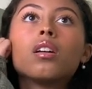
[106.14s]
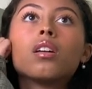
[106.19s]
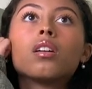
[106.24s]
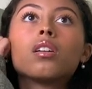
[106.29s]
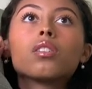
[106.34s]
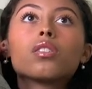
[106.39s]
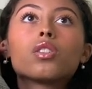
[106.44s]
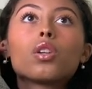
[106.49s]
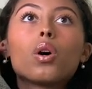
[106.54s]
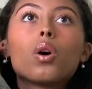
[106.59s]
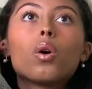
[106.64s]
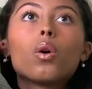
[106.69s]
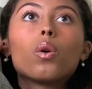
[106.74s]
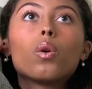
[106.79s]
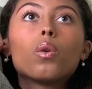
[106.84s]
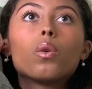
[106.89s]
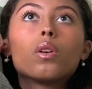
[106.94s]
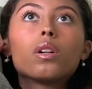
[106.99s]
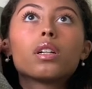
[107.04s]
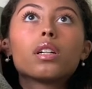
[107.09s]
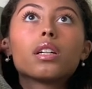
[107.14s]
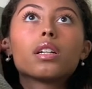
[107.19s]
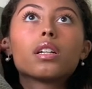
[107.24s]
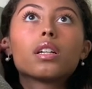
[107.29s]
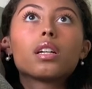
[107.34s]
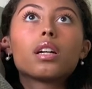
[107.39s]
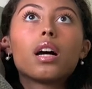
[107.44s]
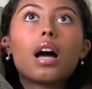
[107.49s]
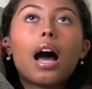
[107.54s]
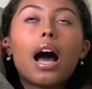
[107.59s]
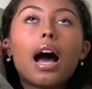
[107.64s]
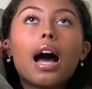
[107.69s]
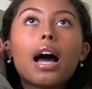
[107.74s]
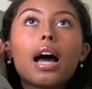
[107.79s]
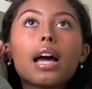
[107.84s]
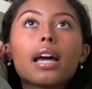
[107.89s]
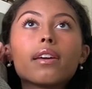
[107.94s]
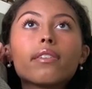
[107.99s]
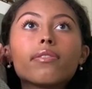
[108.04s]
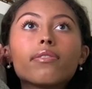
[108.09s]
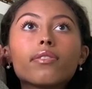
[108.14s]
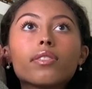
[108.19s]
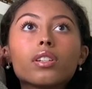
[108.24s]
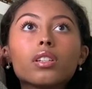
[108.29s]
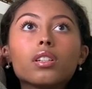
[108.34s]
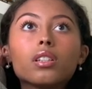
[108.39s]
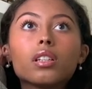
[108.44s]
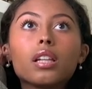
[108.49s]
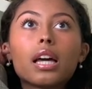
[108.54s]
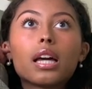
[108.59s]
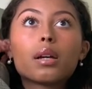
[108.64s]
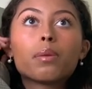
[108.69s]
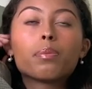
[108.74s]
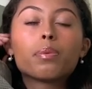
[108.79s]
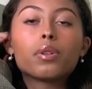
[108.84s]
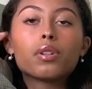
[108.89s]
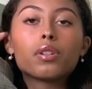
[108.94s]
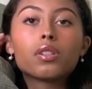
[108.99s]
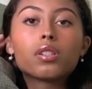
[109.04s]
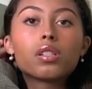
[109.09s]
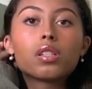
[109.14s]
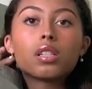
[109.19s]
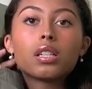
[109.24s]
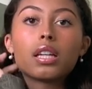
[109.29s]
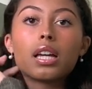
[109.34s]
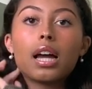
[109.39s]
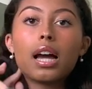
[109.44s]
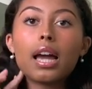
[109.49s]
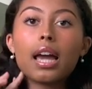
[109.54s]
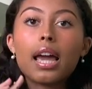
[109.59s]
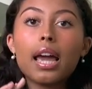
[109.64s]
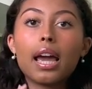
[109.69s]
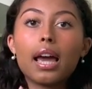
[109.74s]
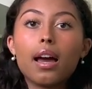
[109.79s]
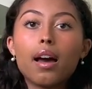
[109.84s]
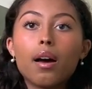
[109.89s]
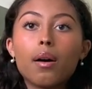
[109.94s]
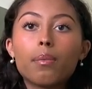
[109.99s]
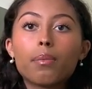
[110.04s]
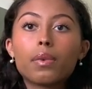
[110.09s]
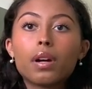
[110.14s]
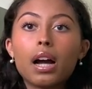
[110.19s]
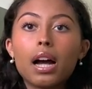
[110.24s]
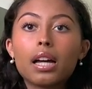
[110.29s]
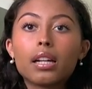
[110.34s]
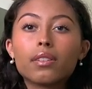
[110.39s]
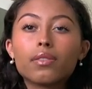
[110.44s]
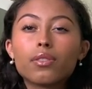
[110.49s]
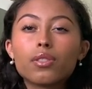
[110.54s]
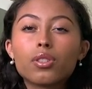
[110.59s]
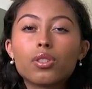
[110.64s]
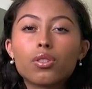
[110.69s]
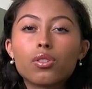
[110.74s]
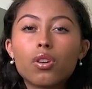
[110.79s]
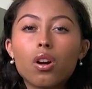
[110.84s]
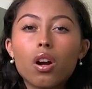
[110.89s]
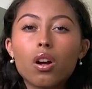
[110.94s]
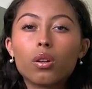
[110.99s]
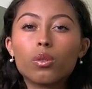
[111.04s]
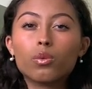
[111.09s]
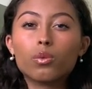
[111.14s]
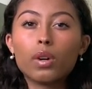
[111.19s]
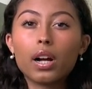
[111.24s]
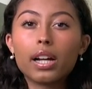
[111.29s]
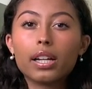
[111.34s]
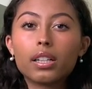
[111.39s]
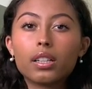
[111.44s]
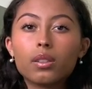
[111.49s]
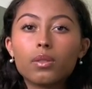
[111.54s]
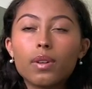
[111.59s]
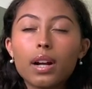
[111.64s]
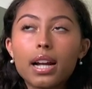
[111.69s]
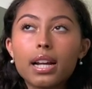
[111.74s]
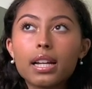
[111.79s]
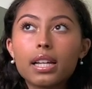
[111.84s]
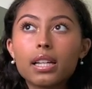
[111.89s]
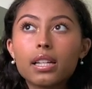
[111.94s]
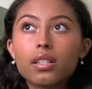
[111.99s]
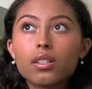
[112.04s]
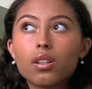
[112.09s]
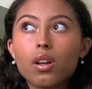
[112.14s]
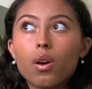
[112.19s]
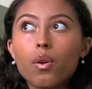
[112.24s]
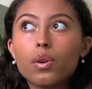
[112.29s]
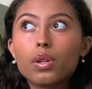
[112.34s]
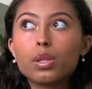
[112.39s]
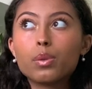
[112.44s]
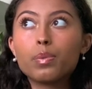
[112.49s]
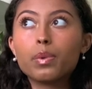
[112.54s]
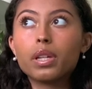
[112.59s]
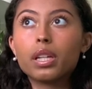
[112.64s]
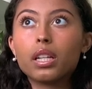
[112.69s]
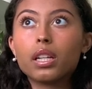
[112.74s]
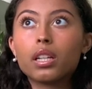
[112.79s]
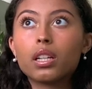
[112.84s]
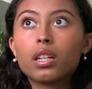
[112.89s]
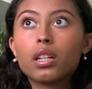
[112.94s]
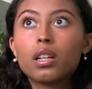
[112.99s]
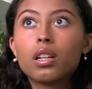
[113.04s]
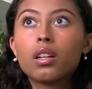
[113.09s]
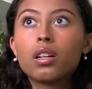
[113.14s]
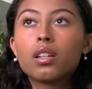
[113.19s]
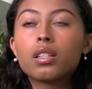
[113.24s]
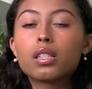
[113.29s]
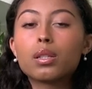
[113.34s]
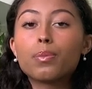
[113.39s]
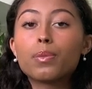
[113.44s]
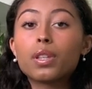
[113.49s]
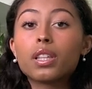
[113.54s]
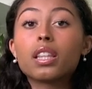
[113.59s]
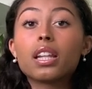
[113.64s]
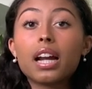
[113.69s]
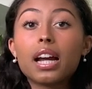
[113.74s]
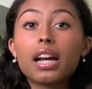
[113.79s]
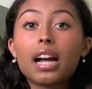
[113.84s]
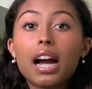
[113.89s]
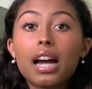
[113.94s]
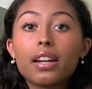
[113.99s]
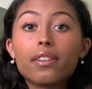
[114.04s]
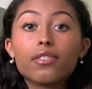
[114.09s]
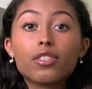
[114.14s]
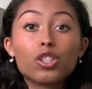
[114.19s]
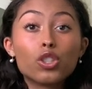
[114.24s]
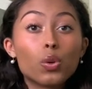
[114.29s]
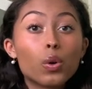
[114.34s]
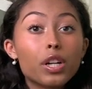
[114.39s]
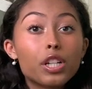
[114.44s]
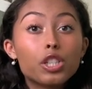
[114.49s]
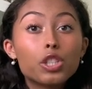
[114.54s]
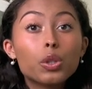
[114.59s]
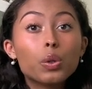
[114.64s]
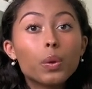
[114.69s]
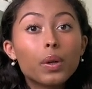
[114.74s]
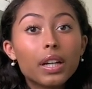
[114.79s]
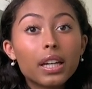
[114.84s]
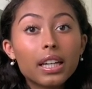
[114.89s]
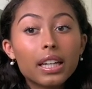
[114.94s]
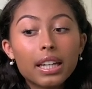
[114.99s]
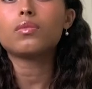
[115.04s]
So I feel like personally I am kind of a strong writer. Writing has always been something that I kind of enjoy doing,